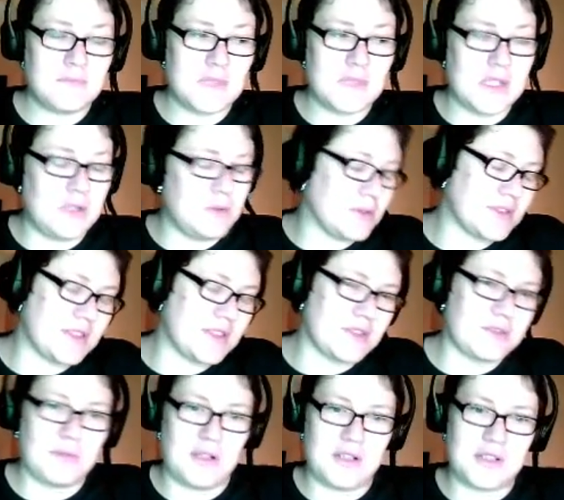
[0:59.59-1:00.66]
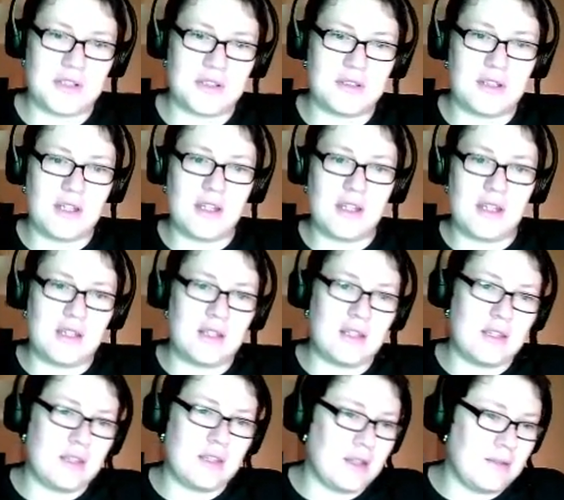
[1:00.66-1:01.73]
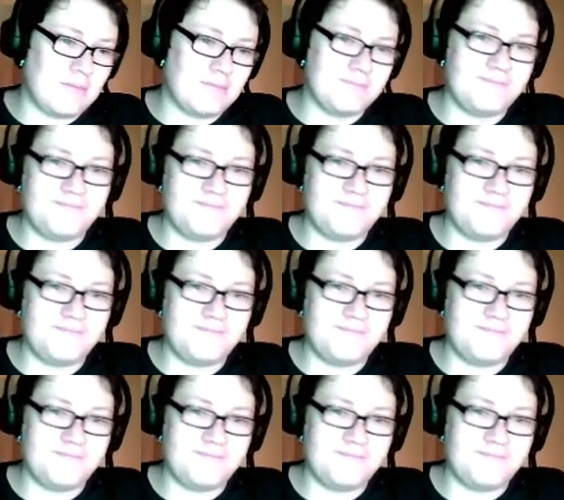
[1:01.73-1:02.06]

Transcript: the whole situation and um